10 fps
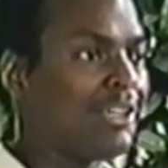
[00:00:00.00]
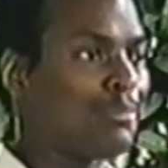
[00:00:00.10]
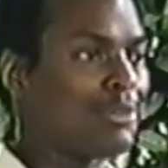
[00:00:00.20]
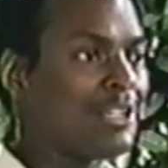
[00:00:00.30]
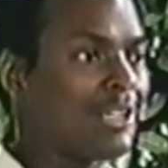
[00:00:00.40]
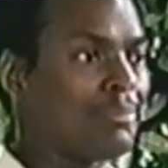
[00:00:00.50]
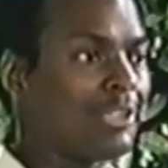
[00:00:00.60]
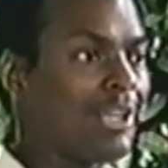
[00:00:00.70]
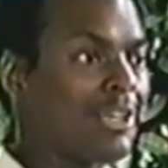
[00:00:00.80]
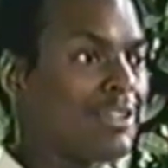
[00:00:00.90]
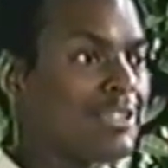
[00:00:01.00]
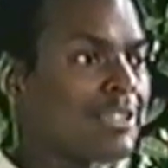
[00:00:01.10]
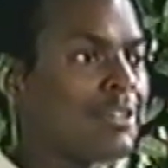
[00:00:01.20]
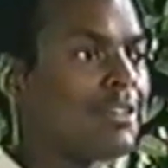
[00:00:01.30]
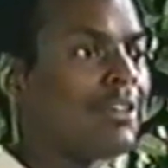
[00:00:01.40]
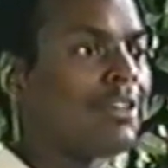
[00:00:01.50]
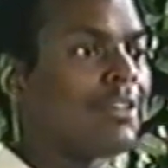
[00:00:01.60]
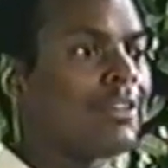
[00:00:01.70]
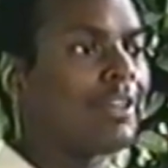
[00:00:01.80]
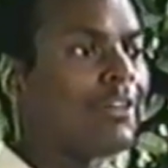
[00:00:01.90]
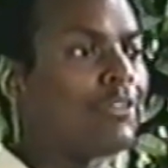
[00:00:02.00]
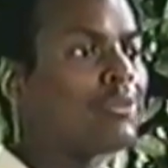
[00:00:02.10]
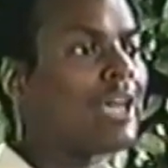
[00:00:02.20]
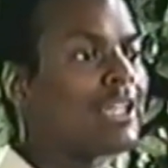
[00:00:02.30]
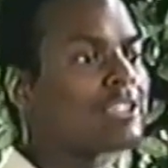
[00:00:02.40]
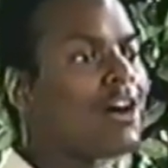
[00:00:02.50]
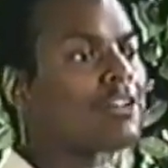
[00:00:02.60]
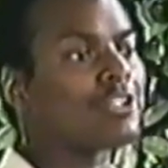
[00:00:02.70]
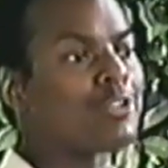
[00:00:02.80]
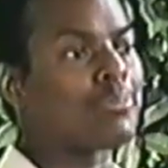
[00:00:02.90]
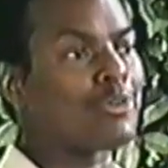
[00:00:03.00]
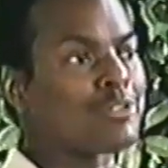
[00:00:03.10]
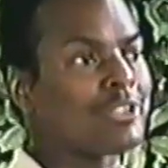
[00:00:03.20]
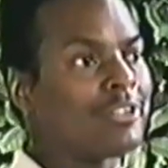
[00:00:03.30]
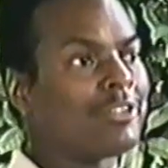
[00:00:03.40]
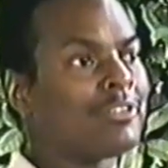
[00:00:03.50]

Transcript: in a predicament like this. If you can't talk to the person